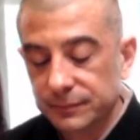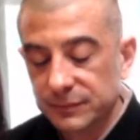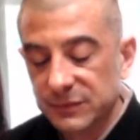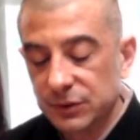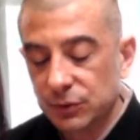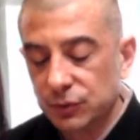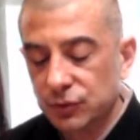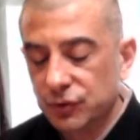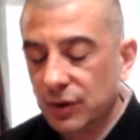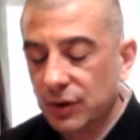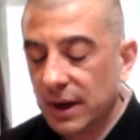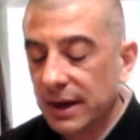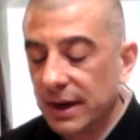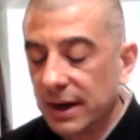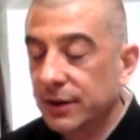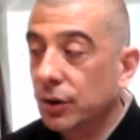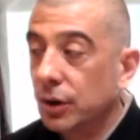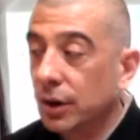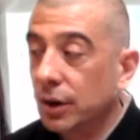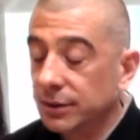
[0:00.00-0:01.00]
So try
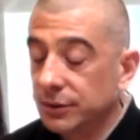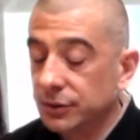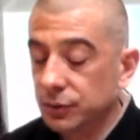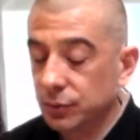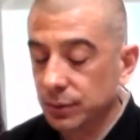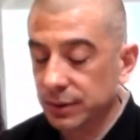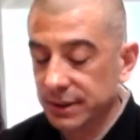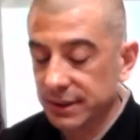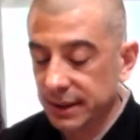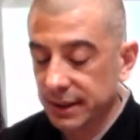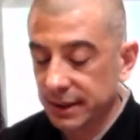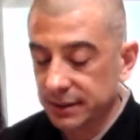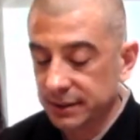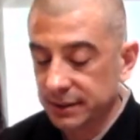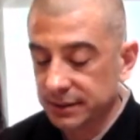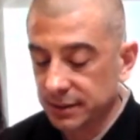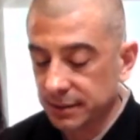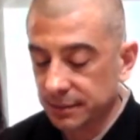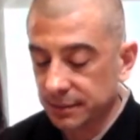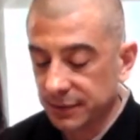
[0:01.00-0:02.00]
not to attain
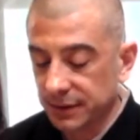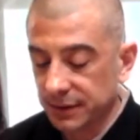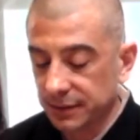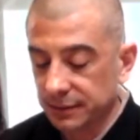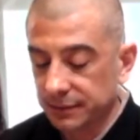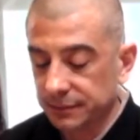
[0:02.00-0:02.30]
something.